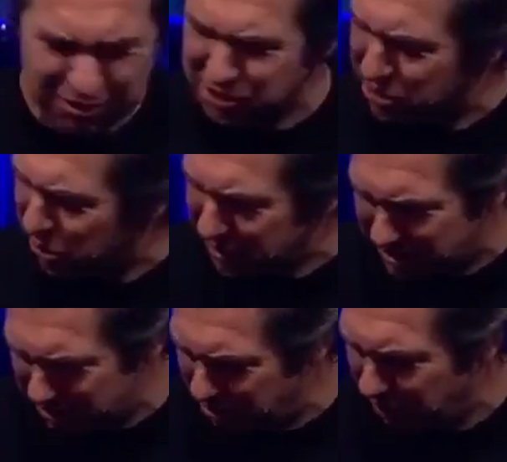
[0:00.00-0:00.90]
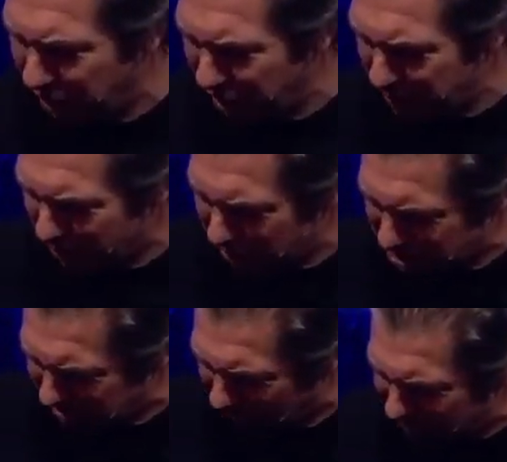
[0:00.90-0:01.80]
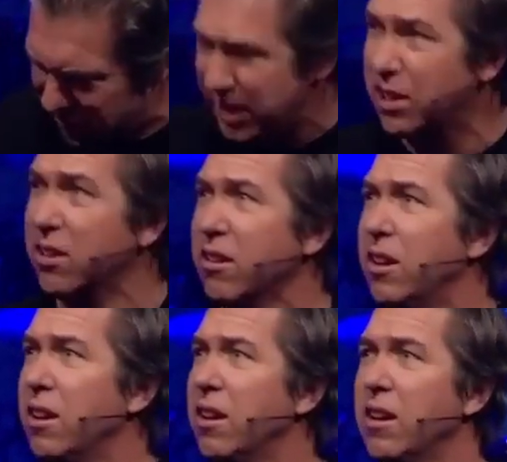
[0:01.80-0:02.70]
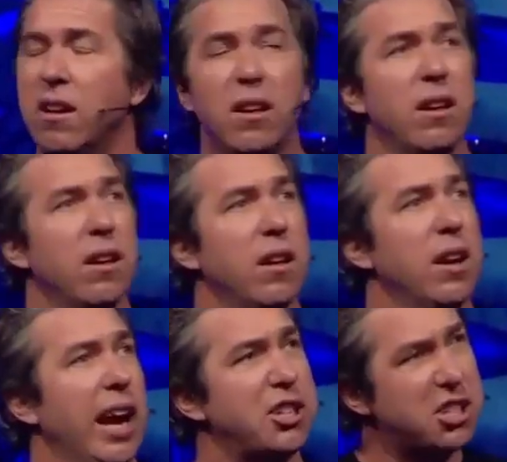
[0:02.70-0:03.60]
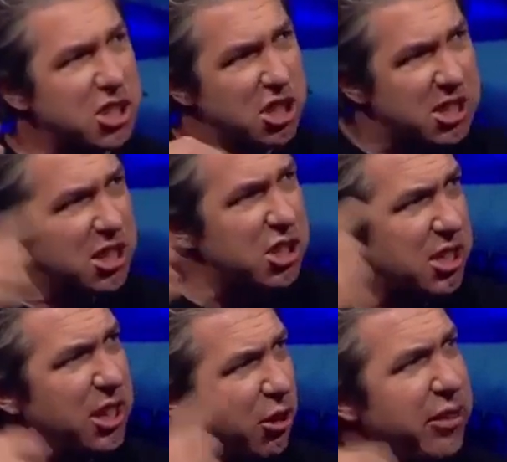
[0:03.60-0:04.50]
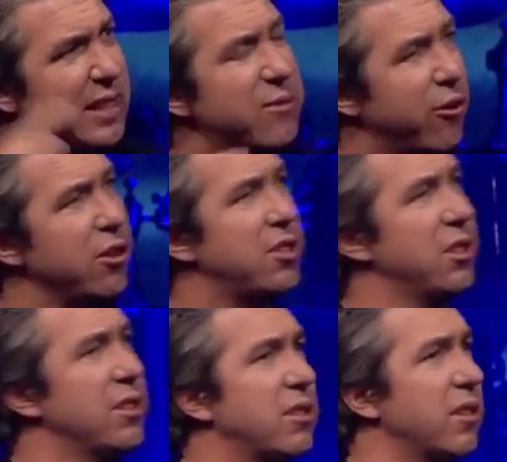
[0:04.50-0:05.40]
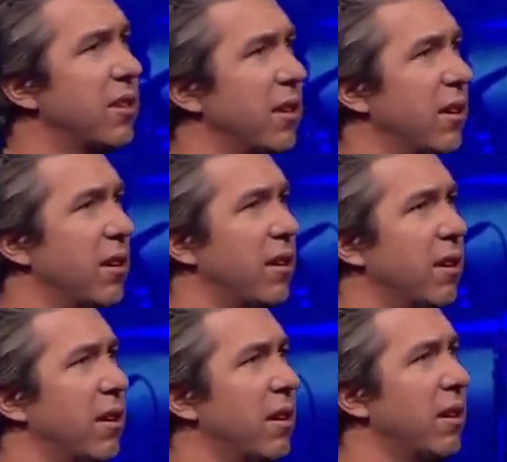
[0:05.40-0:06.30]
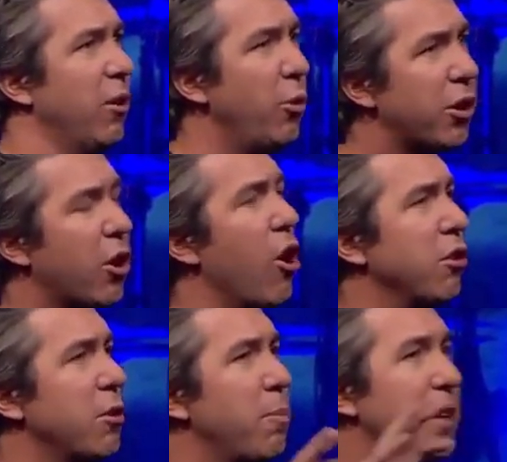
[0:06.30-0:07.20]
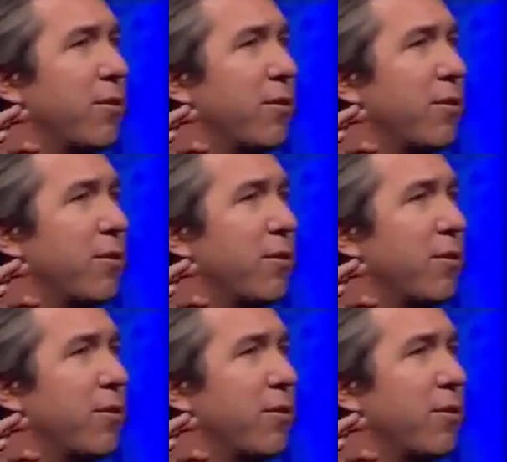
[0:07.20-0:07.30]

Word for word: Don't squeeze it too hard, but I want you to feel and just just just hear these verses. We are called to be